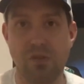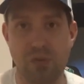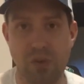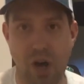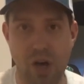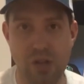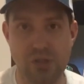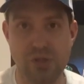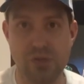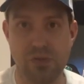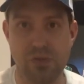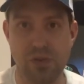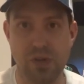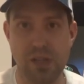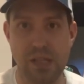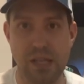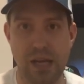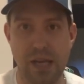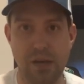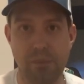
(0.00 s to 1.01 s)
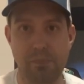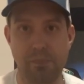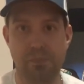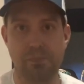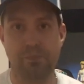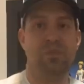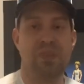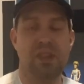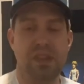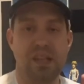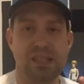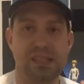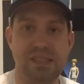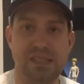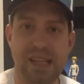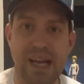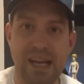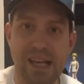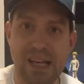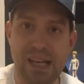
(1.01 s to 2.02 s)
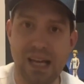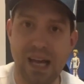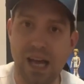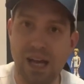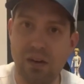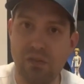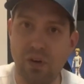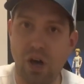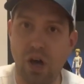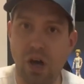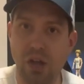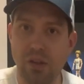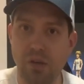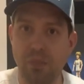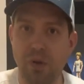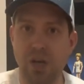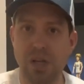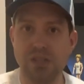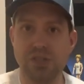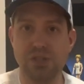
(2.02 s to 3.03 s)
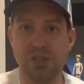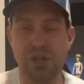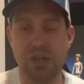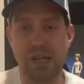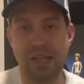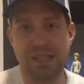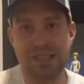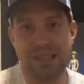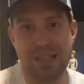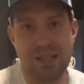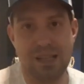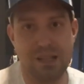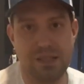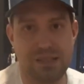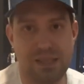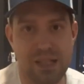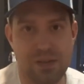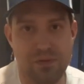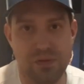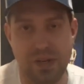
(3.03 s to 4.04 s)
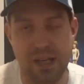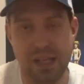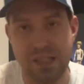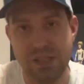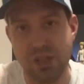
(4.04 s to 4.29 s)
also for a layup. The second kind of on-the-ball screen is a little different.